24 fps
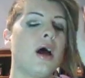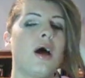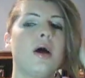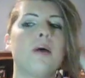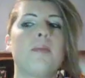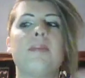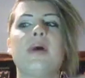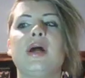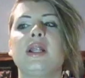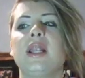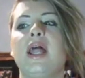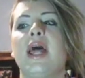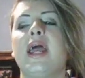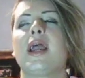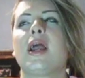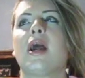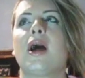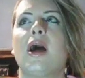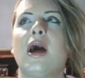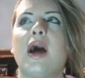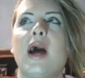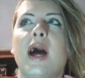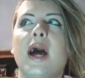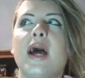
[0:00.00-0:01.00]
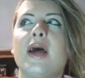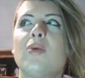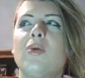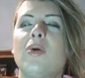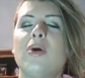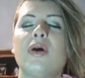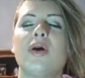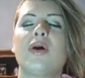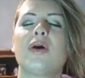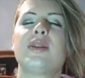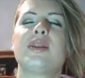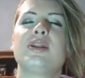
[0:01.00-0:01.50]
but like i
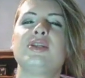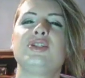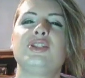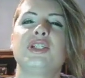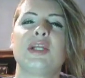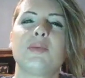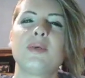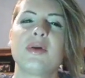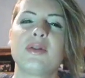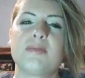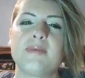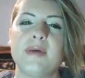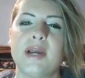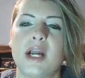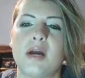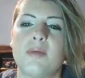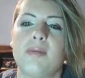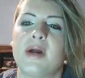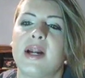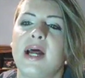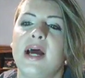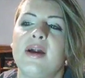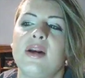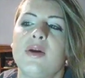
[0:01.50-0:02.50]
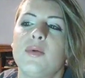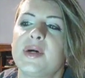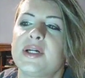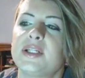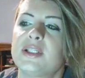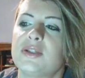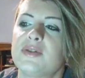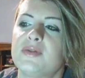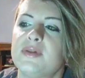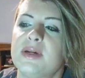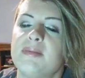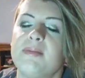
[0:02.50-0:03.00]
won't go to the gym with makeup on i don't know why
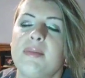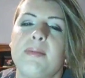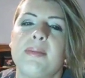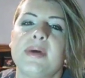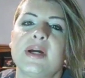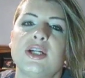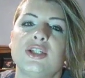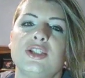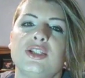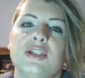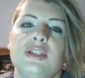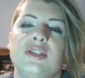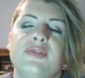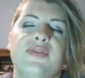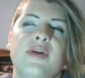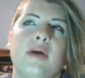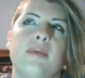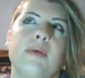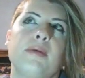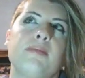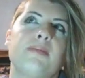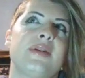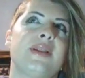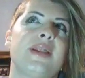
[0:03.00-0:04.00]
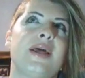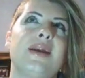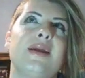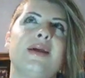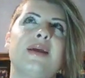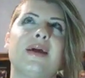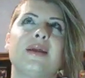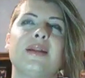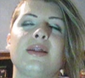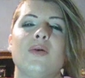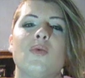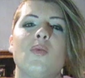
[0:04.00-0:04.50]
teresa maybe because she's filming but then
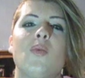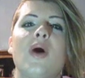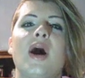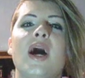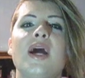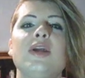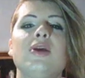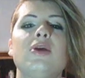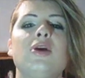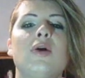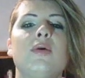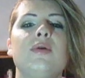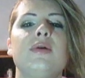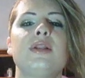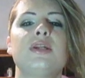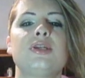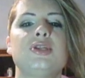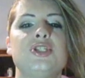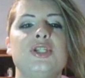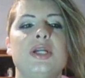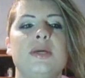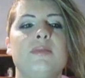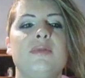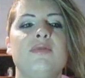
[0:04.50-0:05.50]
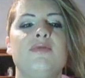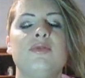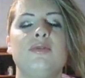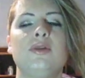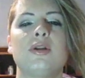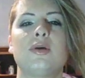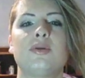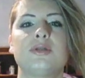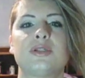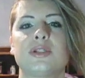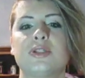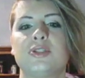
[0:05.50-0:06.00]
again like why are you going to the gym if you
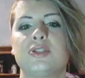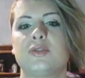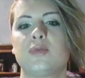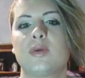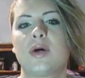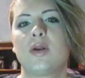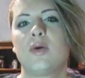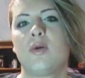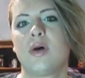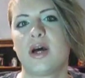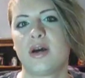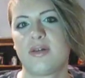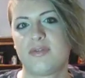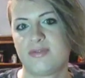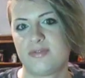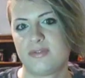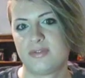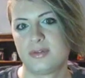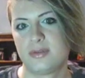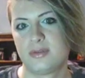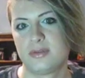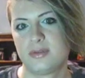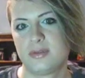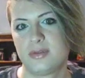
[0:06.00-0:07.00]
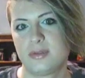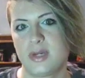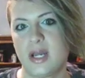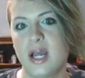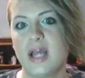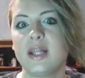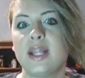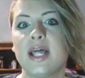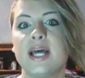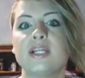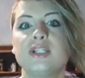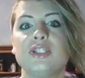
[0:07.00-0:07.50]
know it's going to sweat off
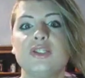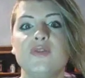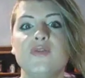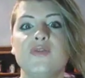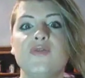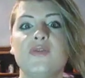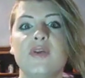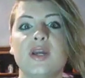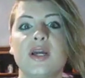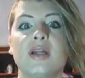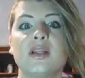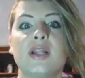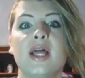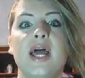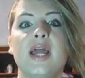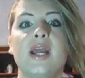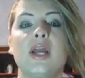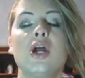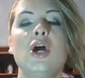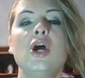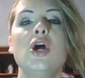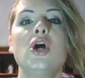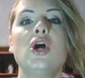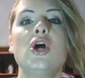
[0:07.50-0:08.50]
unless you feel like